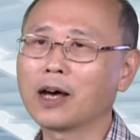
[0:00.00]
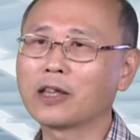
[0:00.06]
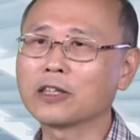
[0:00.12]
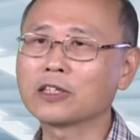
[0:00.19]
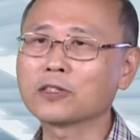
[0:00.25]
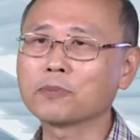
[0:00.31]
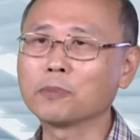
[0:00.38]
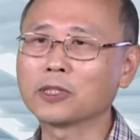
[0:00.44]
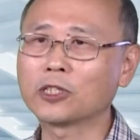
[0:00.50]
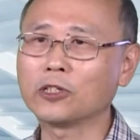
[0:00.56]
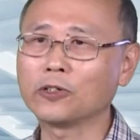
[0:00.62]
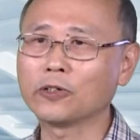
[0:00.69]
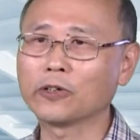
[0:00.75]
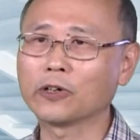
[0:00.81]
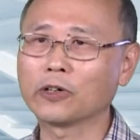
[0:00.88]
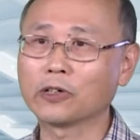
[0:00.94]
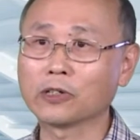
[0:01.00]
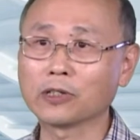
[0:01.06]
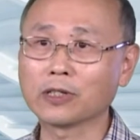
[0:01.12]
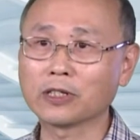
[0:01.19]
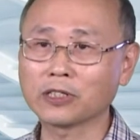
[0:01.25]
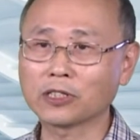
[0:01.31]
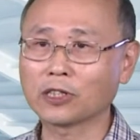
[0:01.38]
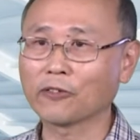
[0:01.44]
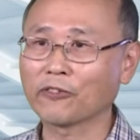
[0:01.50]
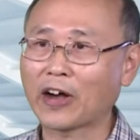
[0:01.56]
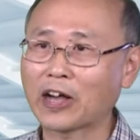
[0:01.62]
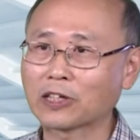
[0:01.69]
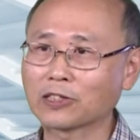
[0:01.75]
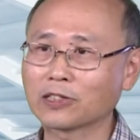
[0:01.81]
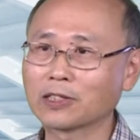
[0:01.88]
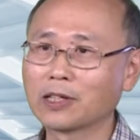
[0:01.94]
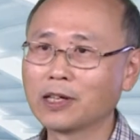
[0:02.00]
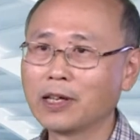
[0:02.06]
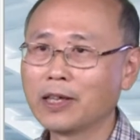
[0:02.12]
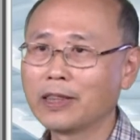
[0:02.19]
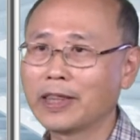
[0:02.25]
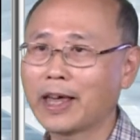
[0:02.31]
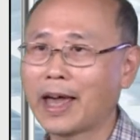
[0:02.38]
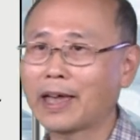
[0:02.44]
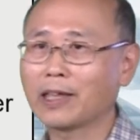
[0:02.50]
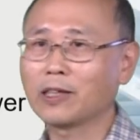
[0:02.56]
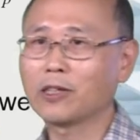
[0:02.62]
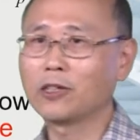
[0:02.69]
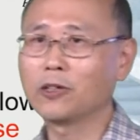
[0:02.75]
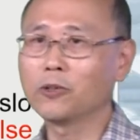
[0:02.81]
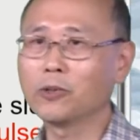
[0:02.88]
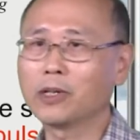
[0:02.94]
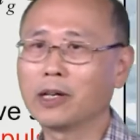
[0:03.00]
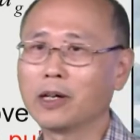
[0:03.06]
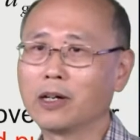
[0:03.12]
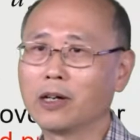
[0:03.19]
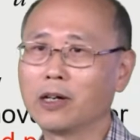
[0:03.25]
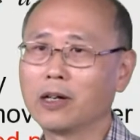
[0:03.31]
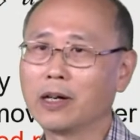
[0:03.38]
this material or this device, then you will